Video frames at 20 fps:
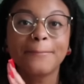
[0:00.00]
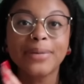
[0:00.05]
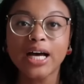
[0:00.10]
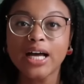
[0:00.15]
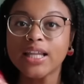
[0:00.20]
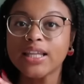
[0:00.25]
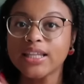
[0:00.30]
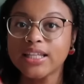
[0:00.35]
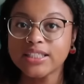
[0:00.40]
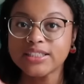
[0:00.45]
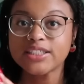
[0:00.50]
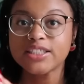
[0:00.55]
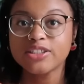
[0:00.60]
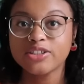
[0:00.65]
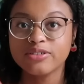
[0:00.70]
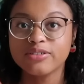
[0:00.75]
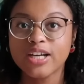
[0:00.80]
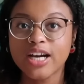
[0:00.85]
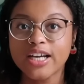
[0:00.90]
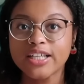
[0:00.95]
But listen,
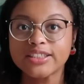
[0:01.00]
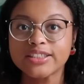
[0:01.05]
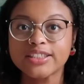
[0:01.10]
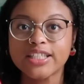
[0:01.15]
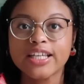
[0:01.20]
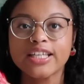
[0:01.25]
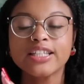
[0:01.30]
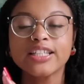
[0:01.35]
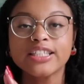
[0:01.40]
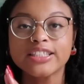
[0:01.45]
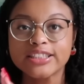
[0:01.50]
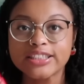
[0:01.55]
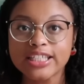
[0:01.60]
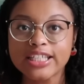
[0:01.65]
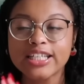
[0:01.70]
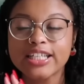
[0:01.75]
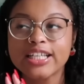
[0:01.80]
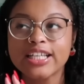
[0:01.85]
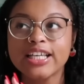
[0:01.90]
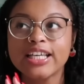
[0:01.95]
you guys. Like,
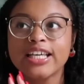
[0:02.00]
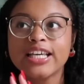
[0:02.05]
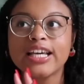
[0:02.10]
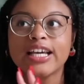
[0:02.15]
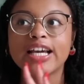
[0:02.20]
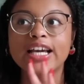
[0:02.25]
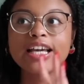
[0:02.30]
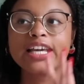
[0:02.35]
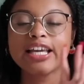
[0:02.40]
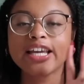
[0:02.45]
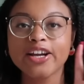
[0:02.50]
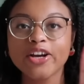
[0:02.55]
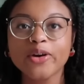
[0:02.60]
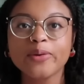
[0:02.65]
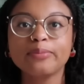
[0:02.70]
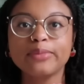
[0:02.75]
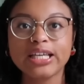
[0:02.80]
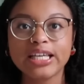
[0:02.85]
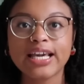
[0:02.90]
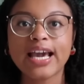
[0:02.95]
listen. Hear
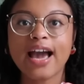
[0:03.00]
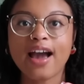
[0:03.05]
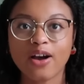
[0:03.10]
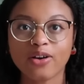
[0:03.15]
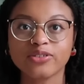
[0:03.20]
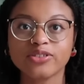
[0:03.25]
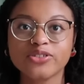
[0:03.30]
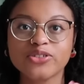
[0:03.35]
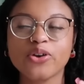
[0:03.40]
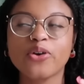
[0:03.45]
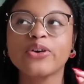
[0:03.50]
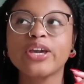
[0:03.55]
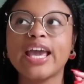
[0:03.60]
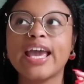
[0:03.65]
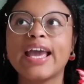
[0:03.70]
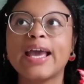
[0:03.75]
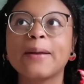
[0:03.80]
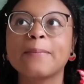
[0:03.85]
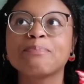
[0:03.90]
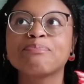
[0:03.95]
me out,
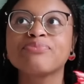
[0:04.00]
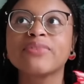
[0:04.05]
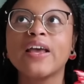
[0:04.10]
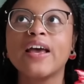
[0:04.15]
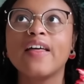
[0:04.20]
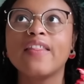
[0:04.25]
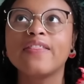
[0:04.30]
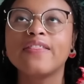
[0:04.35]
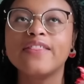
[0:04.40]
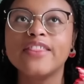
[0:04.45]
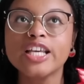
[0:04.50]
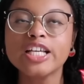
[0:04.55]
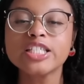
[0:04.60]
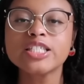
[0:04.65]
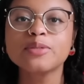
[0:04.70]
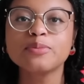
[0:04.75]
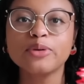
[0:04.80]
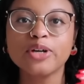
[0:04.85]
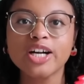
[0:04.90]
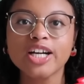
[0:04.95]
okay?
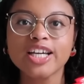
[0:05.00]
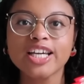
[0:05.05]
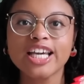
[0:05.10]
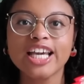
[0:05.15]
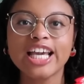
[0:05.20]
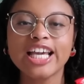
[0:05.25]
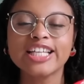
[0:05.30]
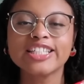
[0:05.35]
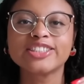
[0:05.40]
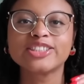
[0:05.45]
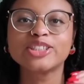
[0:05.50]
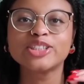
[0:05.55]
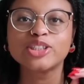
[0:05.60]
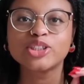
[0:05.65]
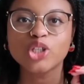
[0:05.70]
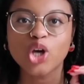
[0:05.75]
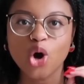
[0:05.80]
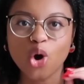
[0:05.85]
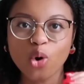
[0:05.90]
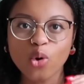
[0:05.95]
This book is
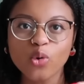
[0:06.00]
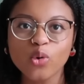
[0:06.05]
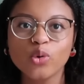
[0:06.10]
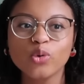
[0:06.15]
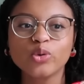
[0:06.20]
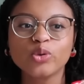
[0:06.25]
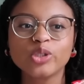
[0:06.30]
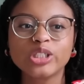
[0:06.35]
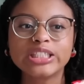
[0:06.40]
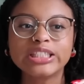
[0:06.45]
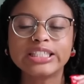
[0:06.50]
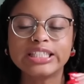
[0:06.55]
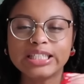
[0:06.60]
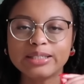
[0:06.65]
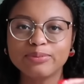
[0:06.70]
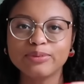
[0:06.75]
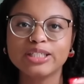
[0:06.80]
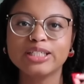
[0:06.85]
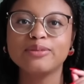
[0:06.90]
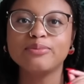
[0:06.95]
so
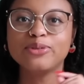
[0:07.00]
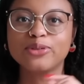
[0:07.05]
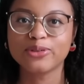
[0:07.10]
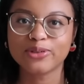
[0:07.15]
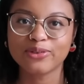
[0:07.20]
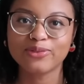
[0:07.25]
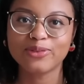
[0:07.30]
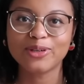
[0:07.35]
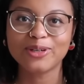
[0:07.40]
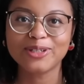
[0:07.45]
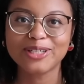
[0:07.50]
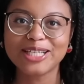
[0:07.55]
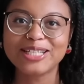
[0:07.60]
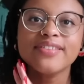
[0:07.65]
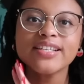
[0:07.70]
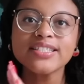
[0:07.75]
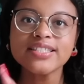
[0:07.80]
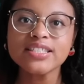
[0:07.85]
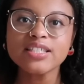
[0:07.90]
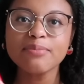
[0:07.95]
deeply beautiful.
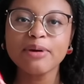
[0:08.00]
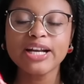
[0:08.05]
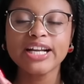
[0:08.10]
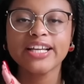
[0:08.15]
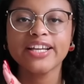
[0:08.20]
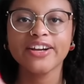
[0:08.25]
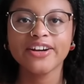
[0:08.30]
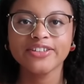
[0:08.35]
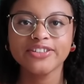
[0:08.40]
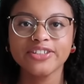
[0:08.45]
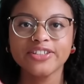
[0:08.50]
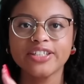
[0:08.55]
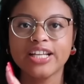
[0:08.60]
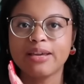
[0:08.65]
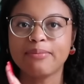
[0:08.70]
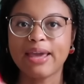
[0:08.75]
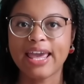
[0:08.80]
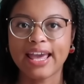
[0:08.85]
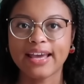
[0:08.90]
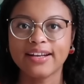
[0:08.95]
This is about a character
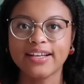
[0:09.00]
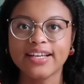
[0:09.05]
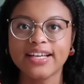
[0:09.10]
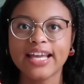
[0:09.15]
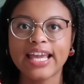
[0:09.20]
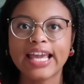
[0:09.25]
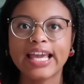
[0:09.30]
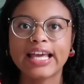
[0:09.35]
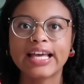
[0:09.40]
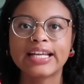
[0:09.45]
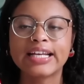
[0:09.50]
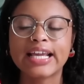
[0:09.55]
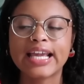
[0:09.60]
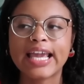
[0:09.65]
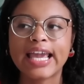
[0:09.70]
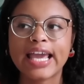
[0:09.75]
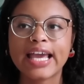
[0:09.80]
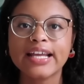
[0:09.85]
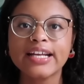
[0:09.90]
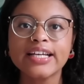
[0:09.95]
named Hannah, and
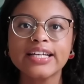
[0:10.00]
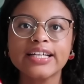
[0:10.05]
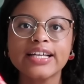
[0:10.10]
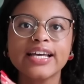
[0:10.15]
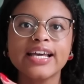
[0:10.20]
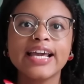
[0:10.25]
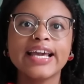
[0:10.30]
Hannah